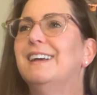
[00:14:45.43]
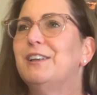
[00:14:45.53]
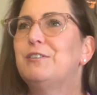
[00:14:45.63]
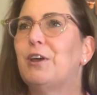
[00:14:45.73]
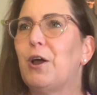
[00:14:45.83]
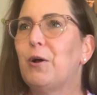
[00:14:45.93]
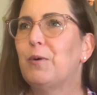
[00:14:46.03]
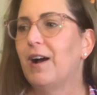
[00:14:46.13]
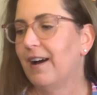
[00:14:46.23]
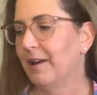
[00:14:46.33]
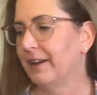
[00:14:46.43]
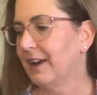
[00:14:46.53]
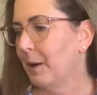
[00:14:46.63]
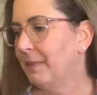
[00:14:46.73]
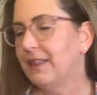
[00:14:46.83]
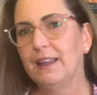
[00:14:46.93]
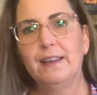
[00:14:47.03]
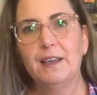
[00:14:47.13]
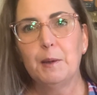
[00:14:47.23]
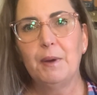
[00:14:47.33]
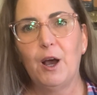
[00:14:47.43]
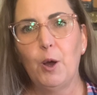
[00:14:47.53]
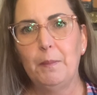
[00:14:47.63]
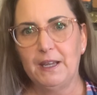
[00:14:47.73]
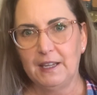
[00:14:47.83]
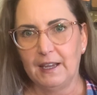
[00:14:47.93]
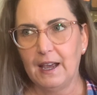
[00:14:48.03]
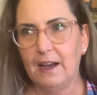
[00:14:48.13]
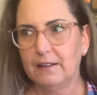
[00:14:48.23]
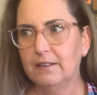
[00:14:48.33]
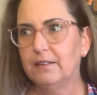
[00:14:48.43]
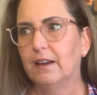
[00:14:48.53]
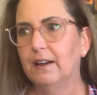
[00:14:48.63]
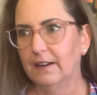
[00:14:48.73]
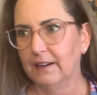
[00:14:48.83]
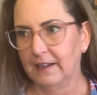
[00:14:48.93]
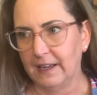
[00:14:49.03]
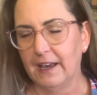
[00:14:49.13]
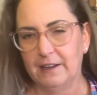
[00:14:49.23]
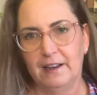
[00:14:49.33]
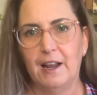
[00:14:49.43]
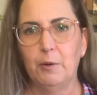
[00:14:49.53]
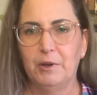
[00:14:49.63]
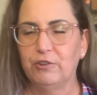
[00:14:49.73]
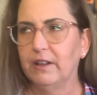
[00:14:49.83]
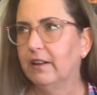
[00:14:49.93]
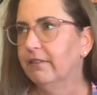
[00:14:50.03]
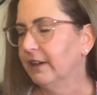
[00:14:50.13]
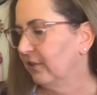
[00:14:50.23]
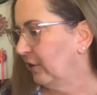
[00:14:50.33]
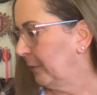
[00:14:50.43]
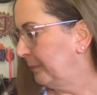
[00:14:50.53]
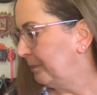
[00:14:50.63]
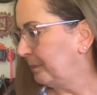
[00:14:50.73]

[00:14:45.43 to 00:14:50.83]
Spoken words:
So it got me thinking about making hats again and how much I love it. So